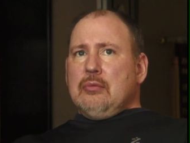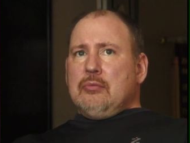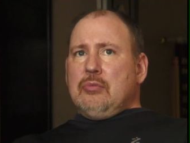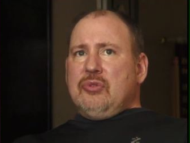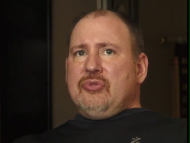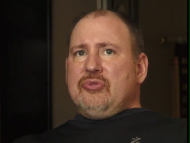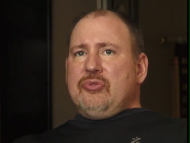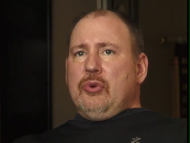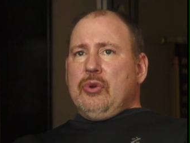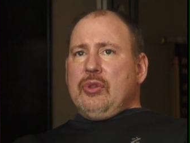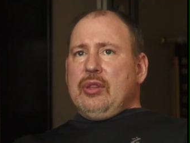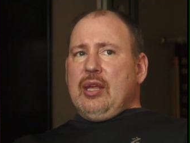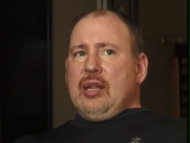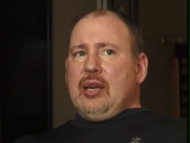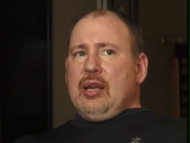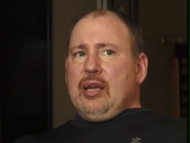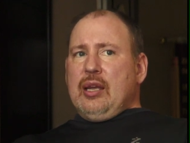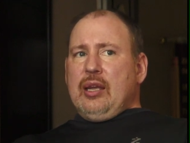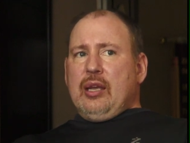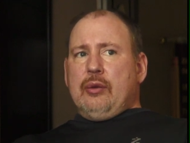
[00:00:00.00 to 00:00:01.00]
before that,
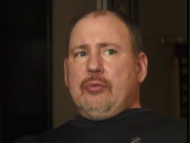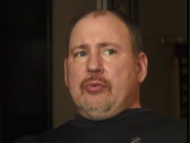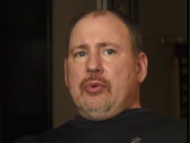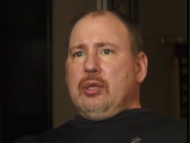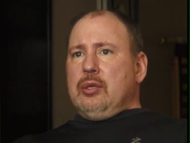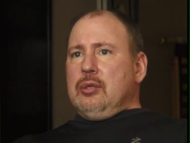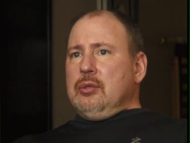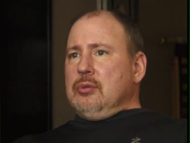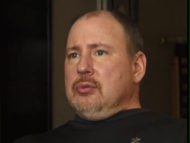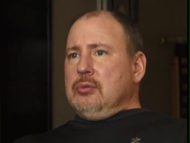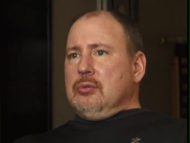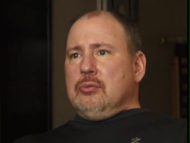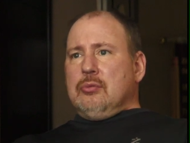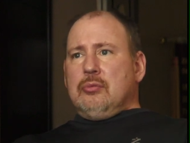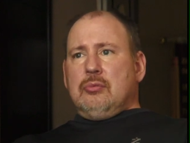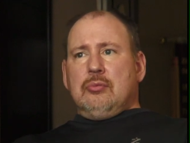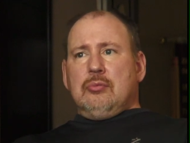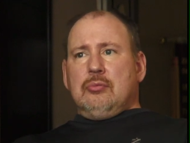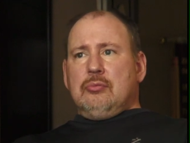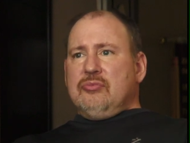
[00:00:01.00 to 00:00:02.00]
I had
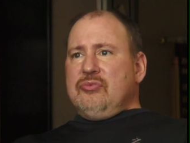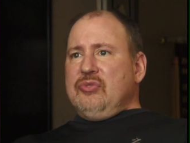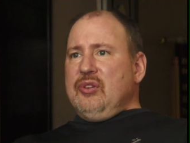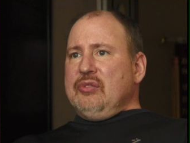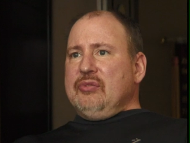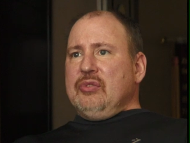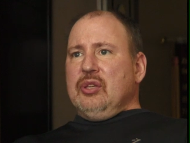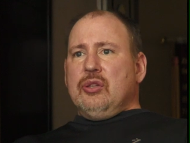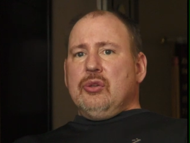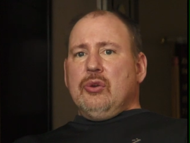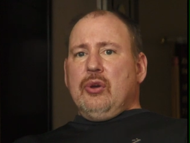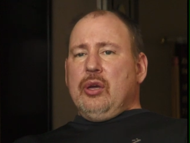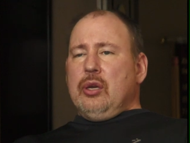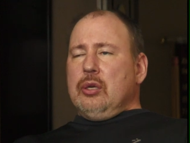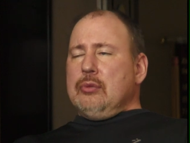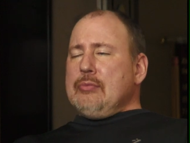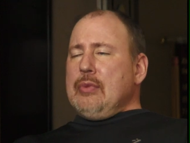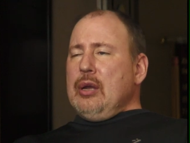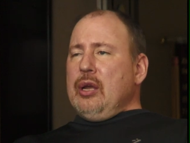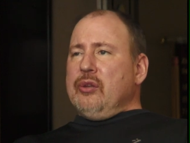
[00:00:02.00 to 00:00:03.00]
ridden fifty to a
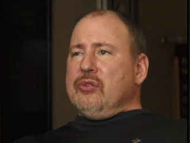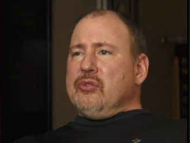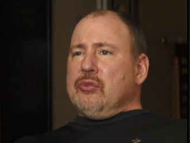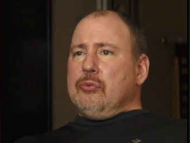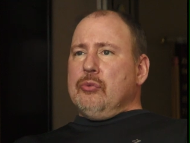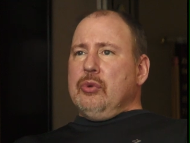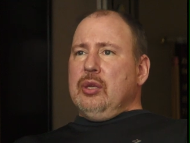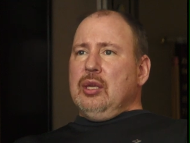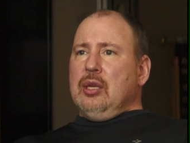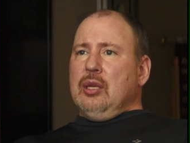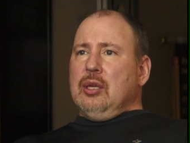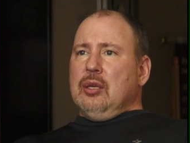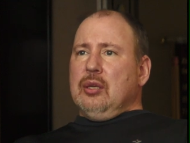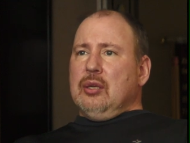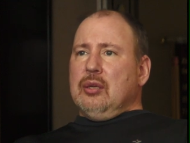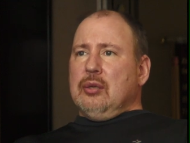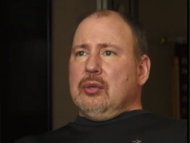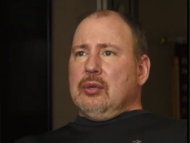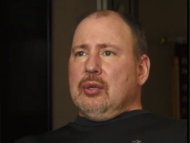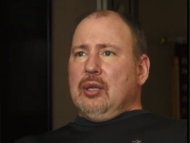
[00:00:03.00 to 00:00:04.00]
hundred miles a week,
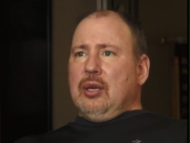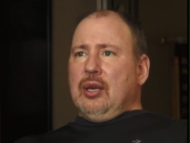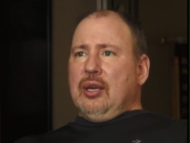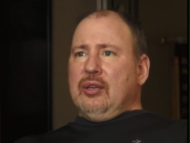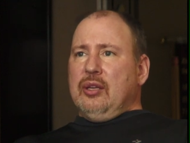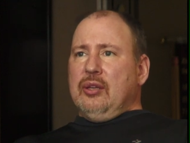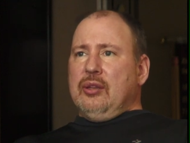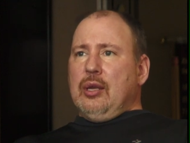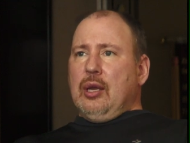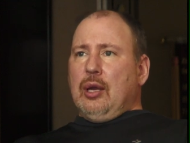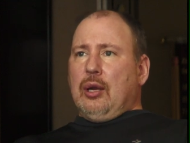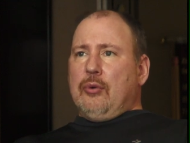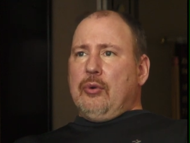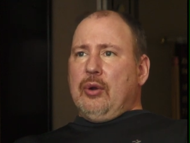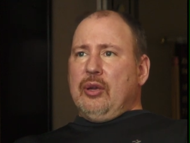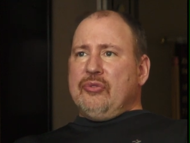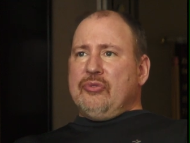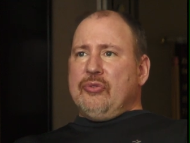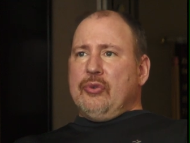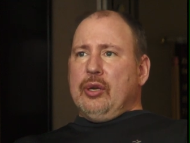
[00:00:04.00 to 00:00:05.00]
and I did that
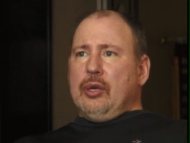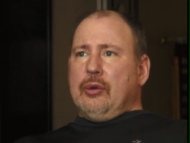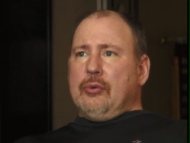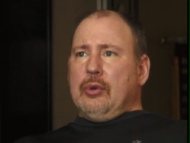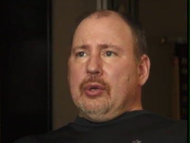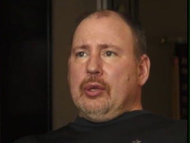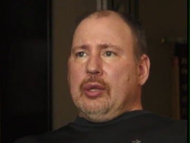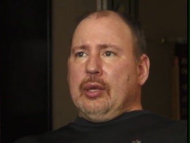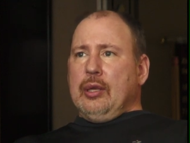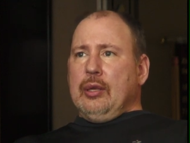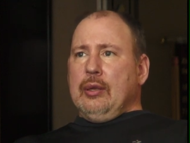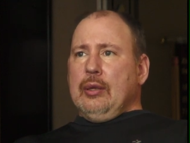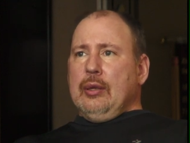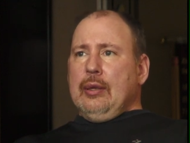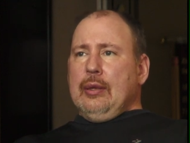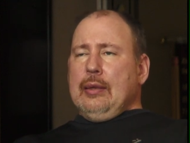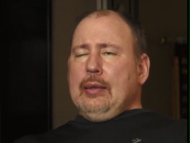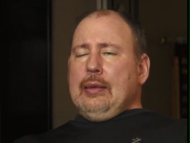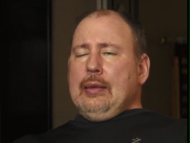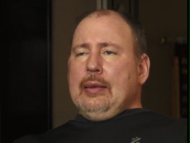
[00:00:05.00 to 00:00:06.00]
quite frequently.
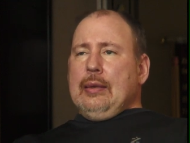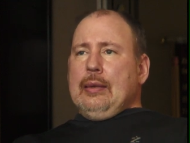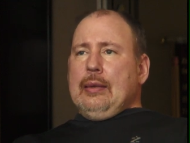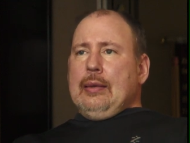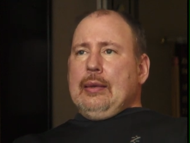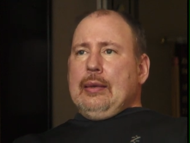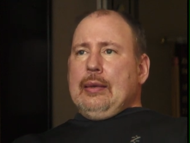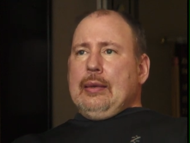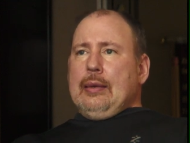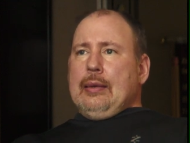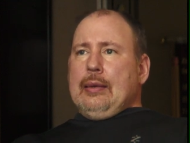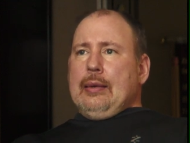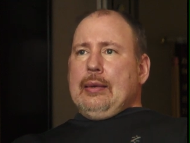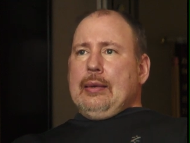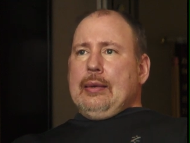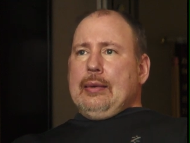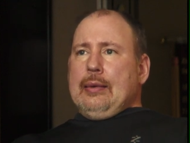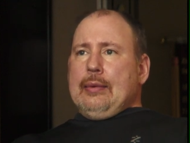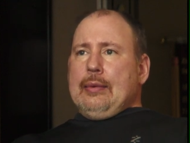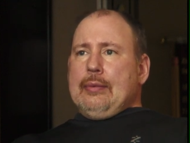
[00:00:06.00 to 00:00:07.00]

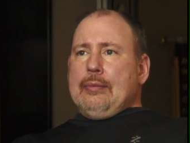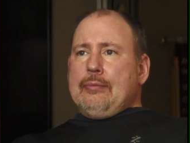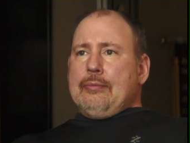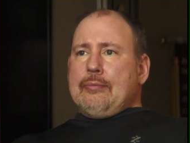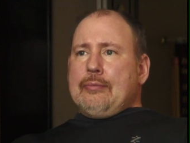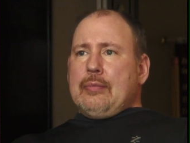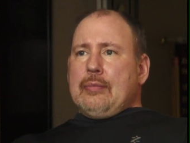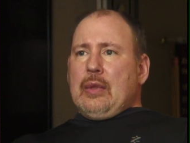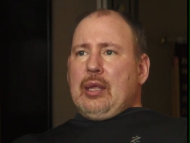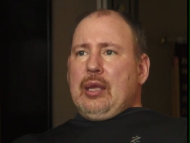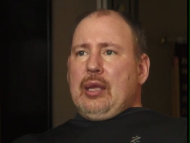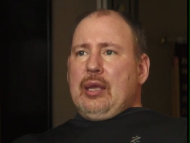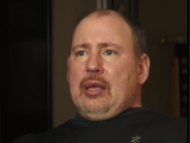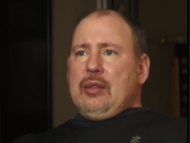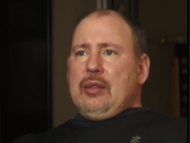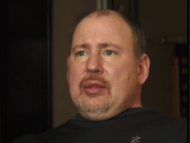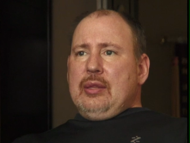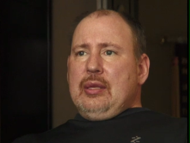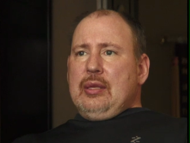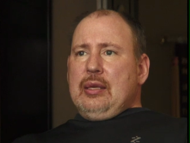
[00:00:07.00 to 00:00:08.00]
Um,
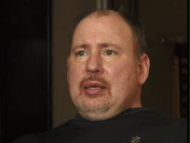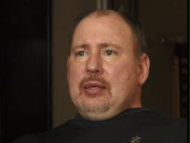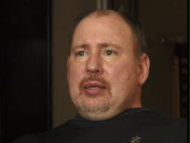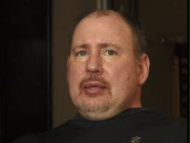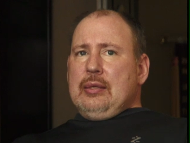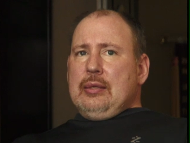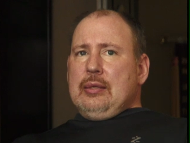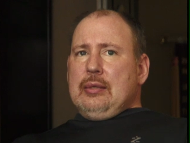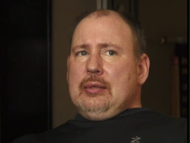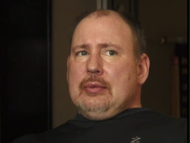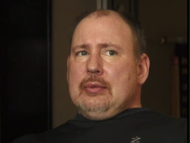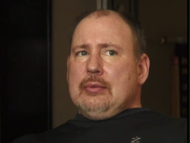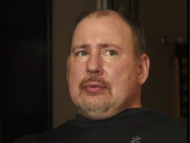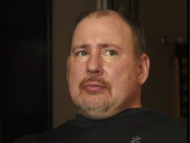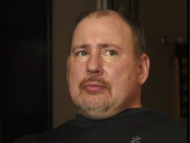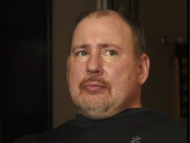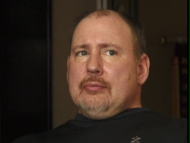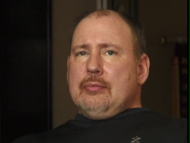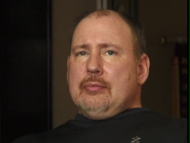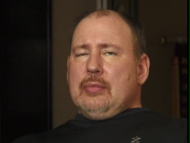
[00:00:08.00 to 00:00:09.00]
and then
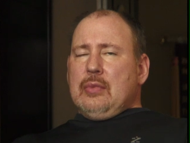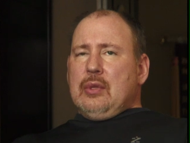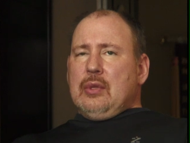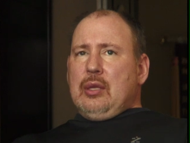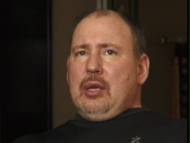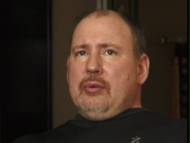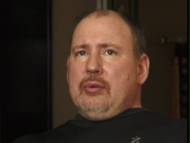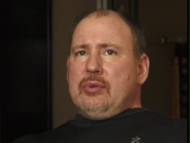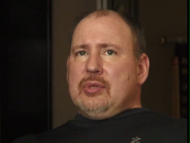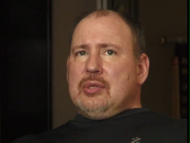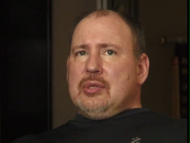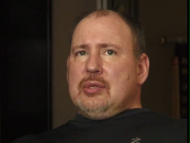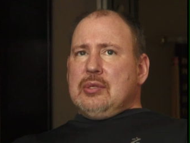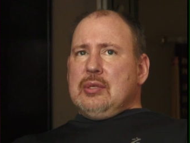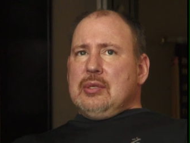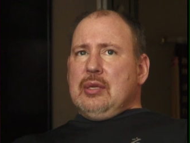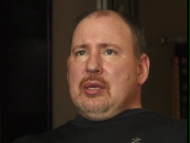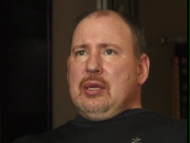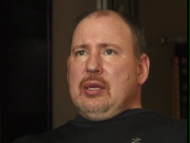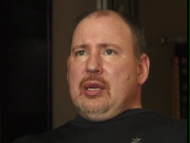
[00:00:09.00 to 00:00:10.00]
I would
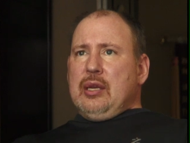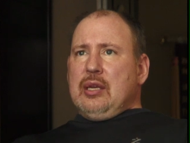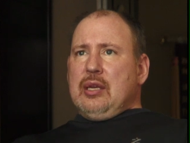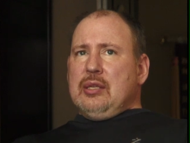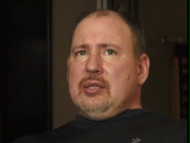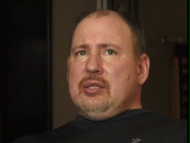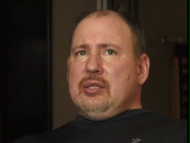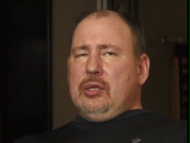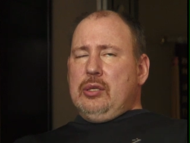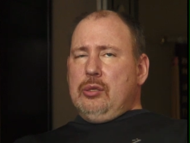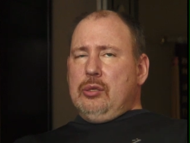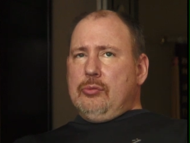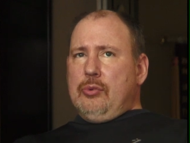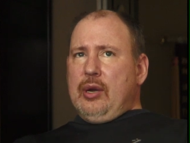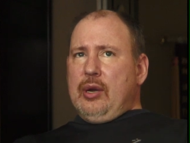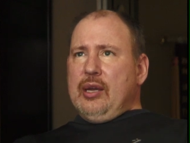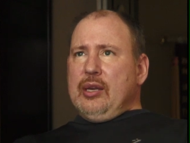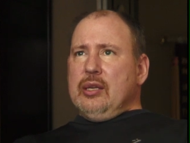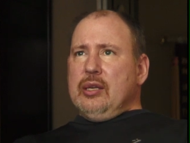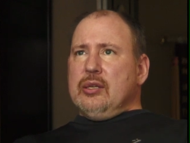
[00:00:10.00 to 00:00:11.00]
say I continued
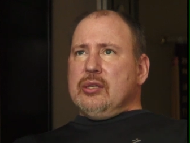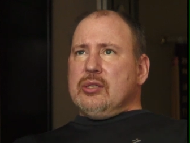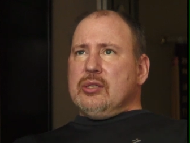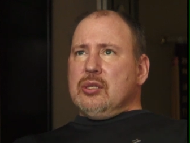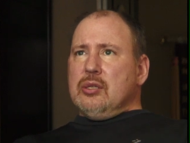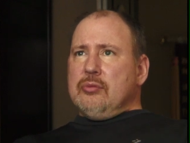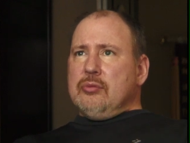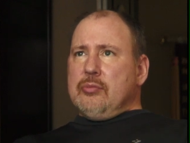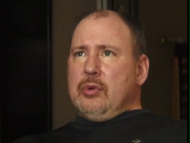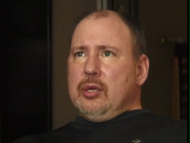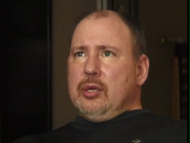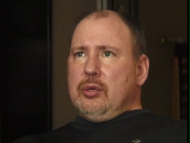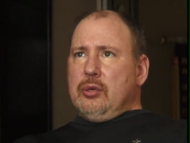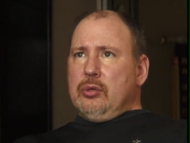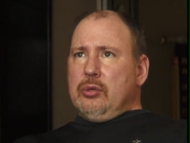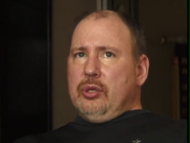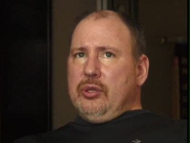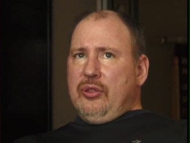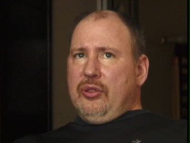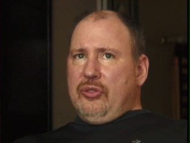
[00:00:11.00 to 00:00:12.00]
riding until my
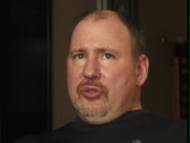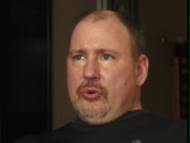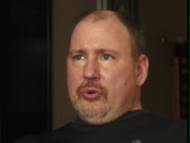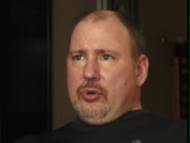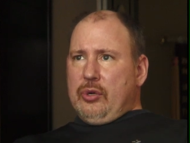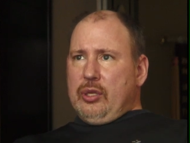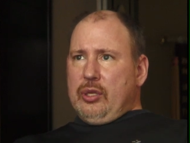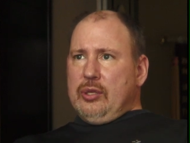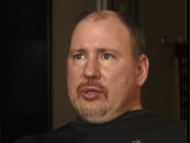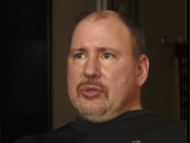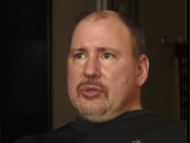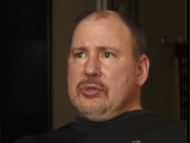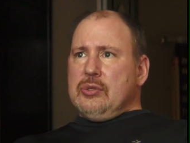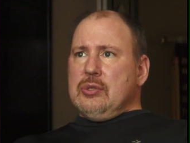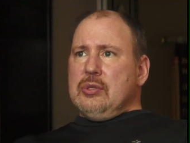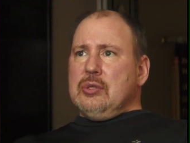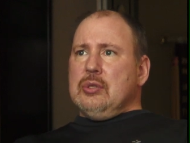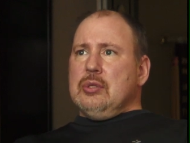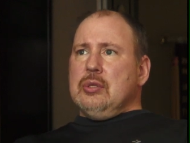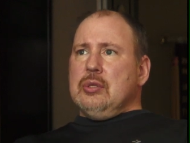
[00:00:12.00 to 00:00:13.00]
early
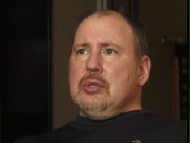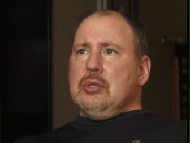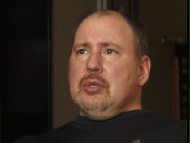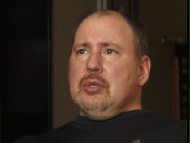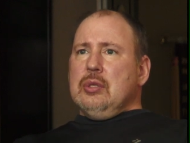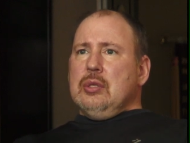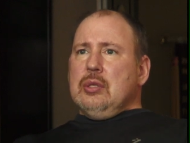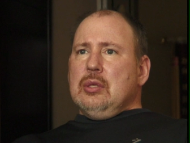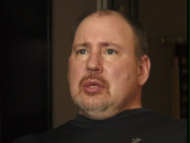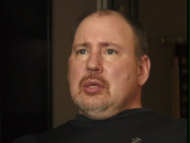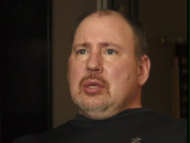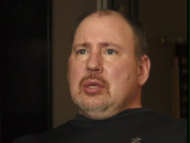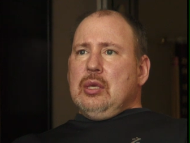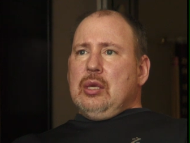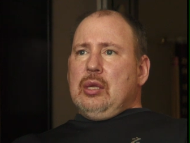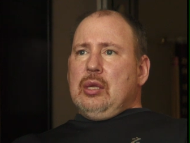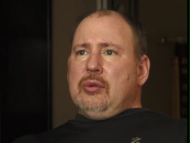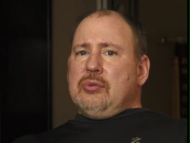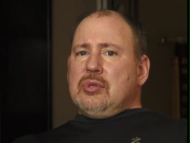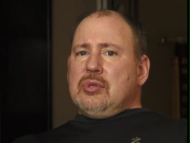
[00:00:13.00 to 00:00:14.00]
thirties,
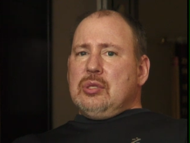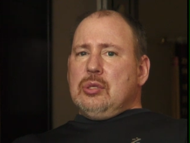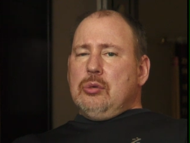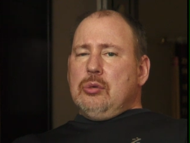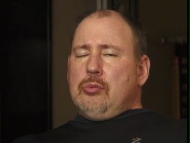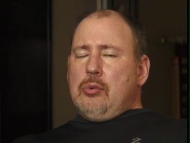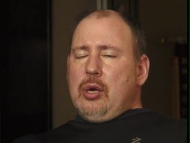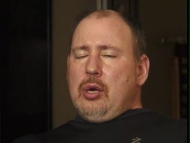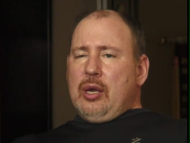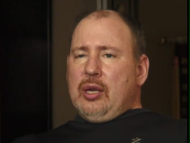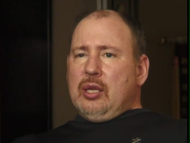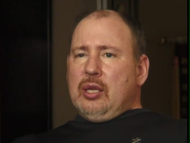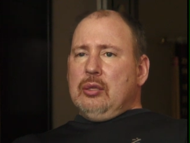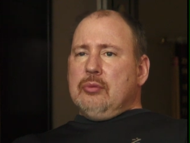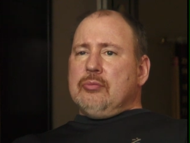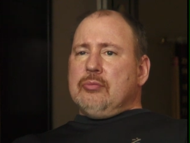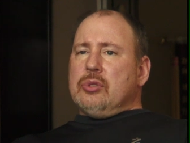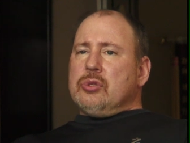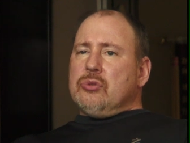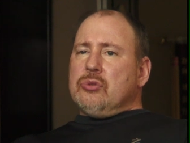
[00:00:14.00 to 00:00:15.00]
and I was still
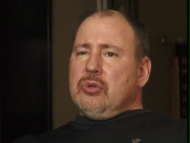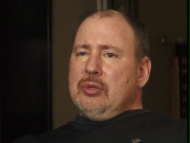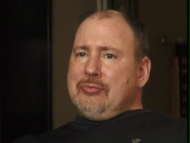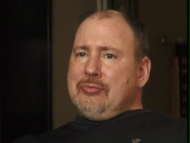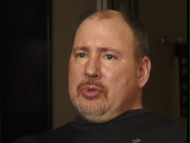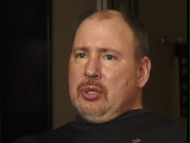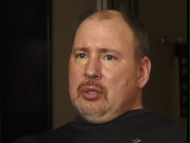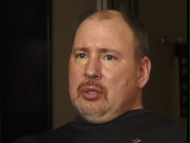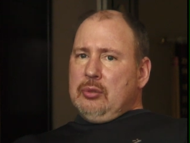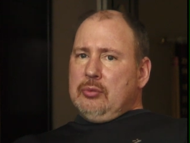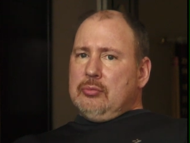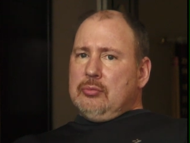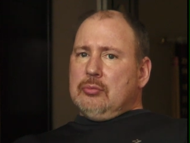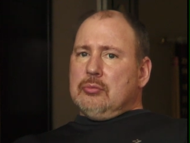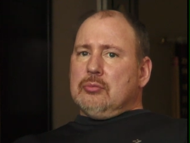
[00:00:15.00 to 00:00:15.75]
walking but tripping.